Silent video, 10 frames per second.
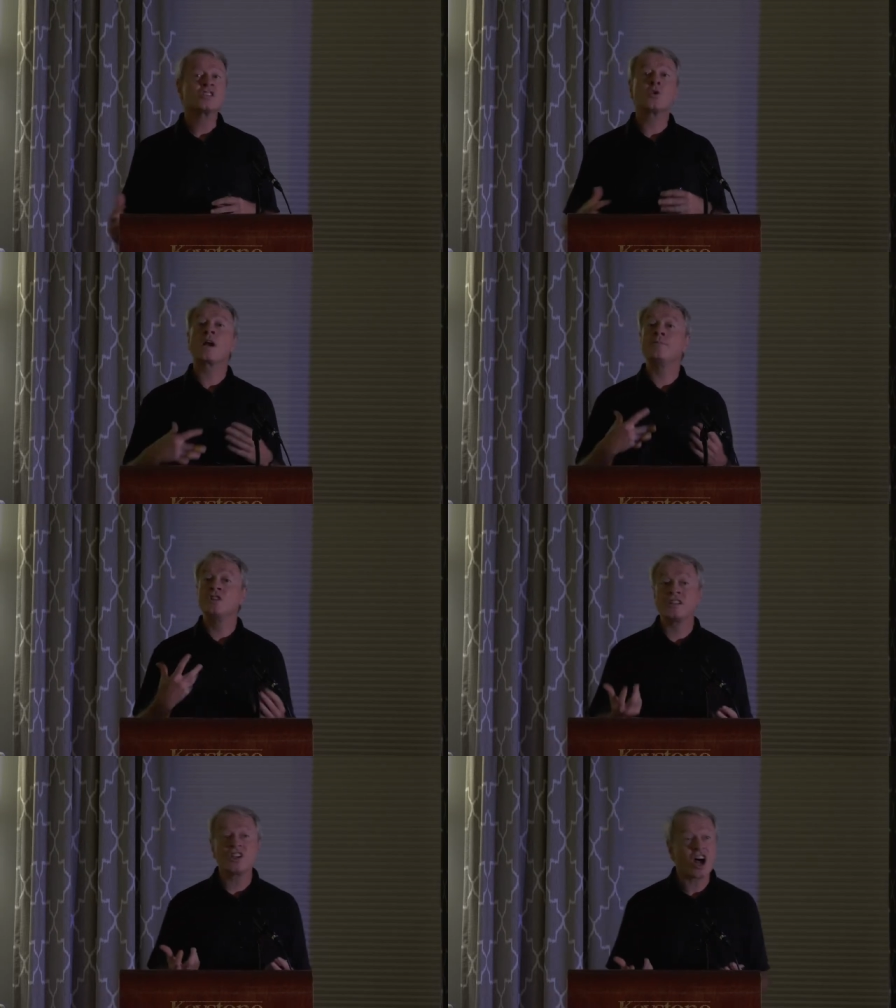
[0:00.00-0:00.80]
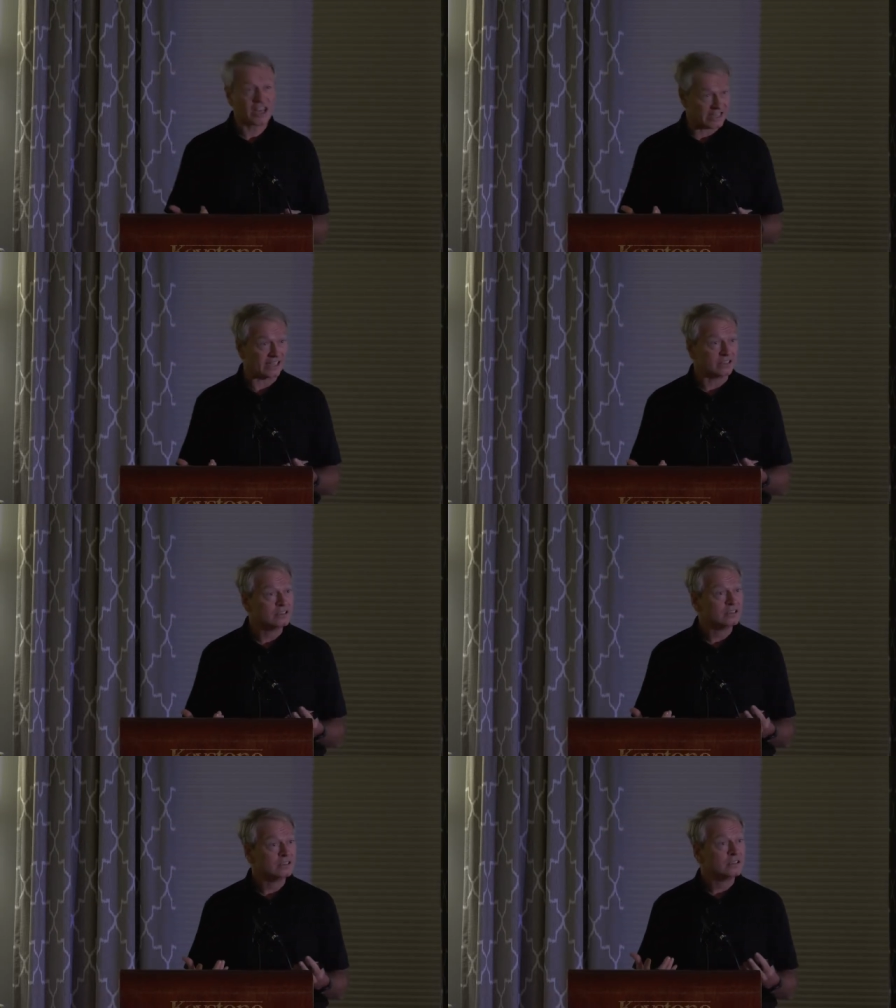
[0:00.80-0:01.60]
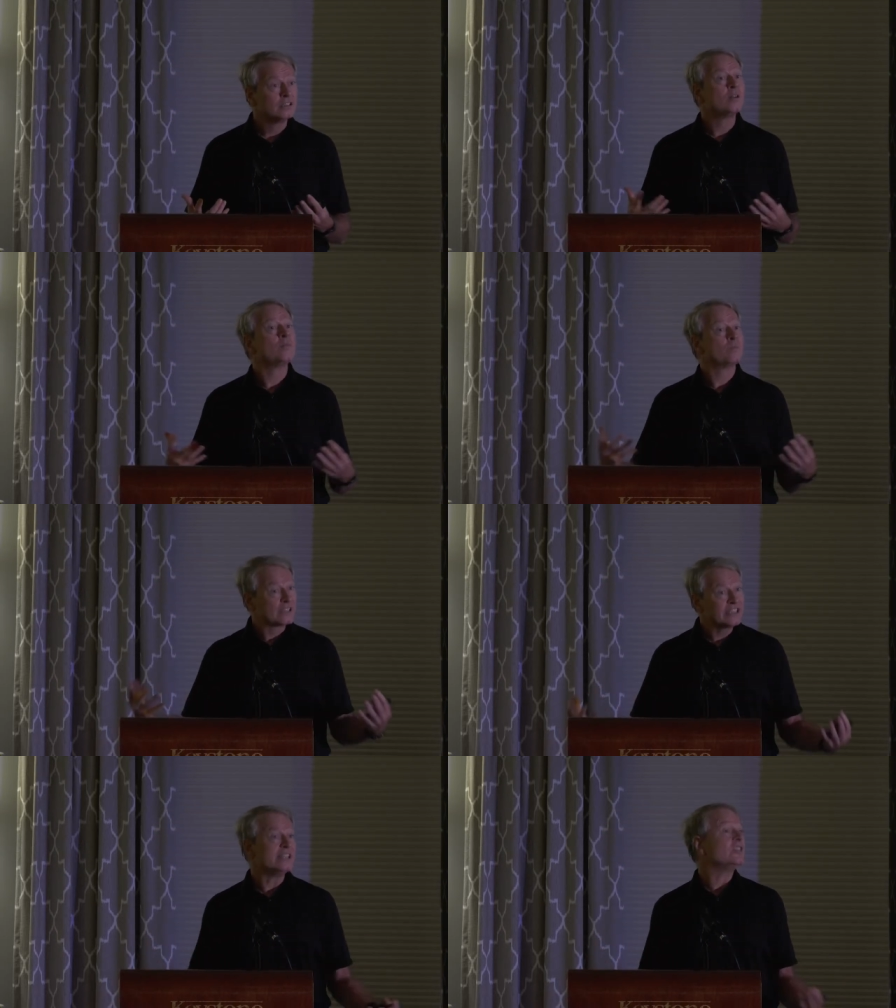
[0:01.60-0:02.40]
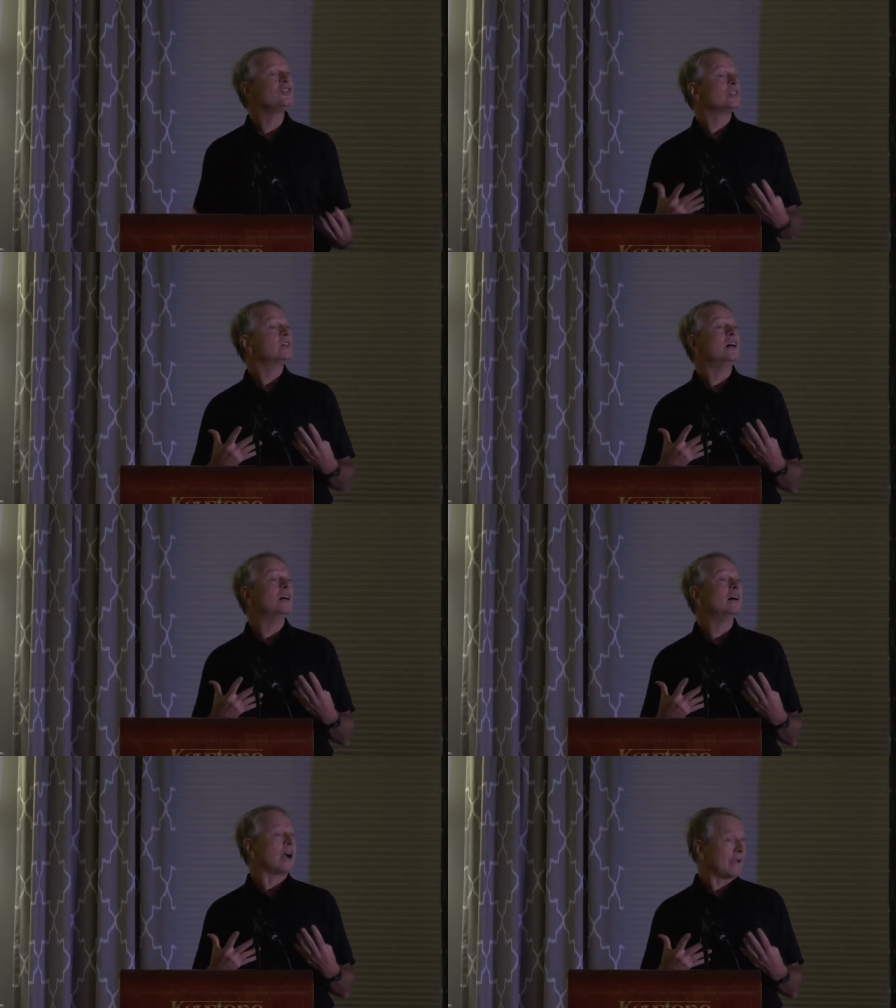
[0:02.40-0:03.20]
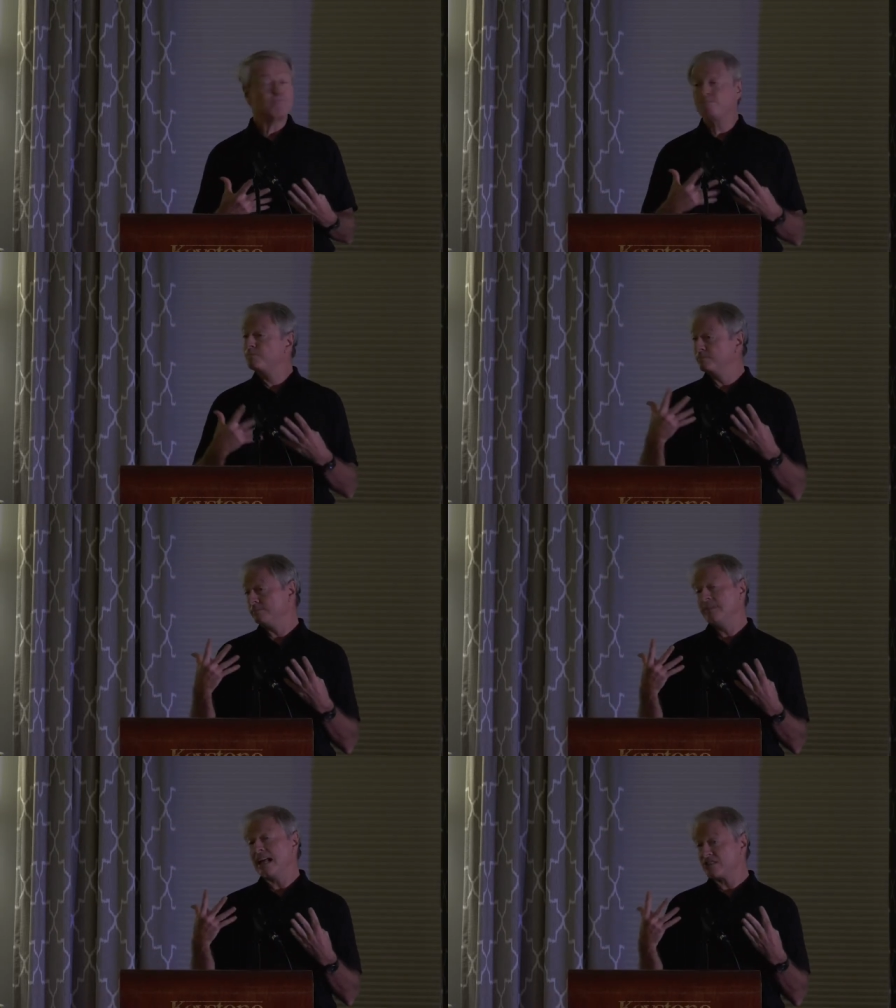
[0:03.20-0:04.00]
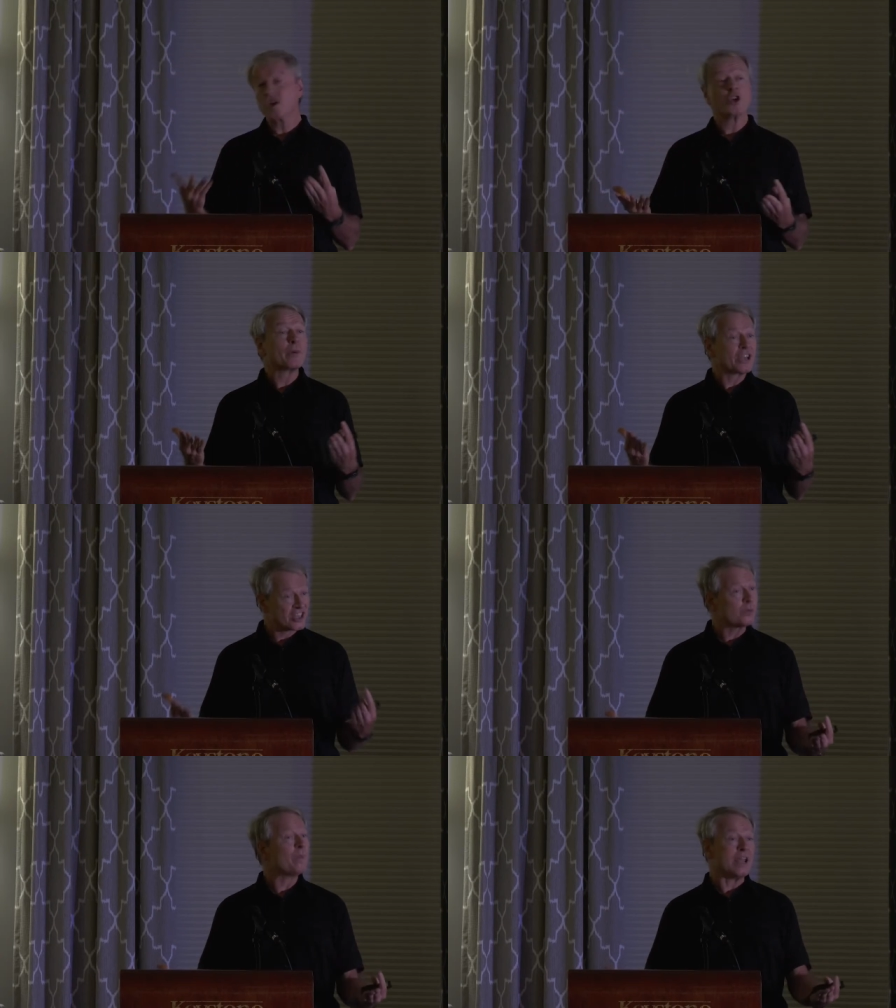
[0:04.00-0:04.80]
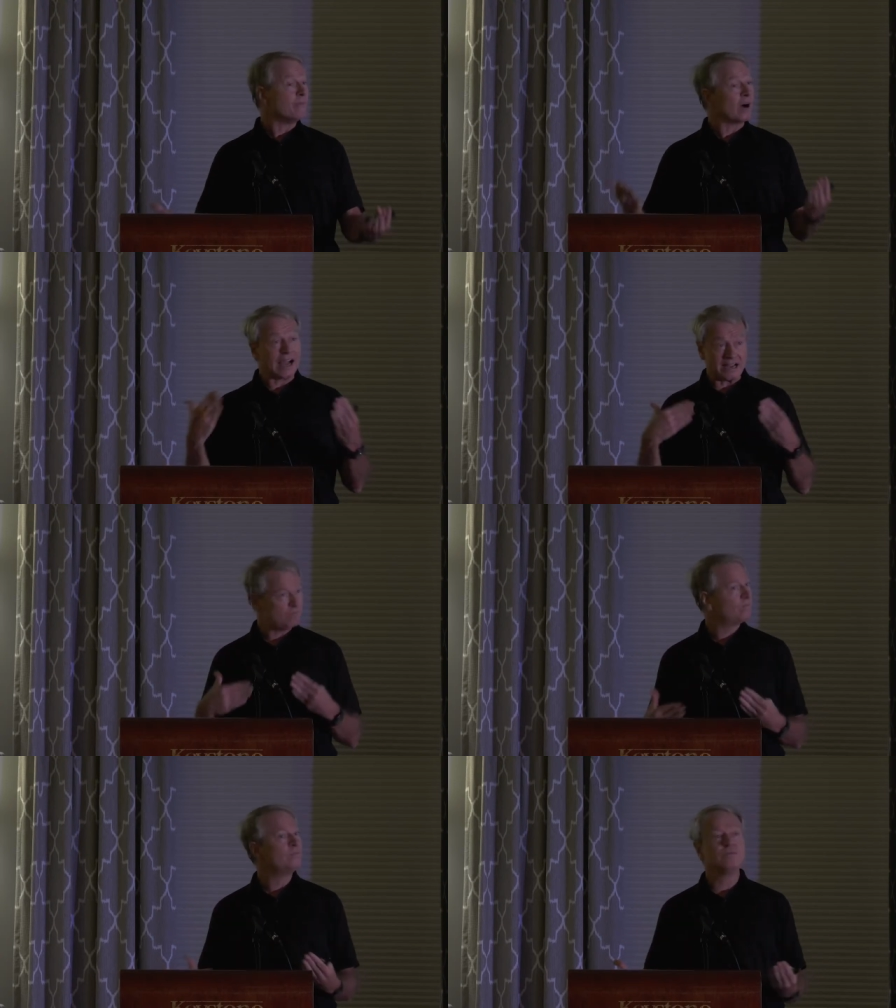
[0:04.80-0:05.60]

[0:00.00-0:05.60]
So when I'm done talking, please, uh, I'm asking you to participate by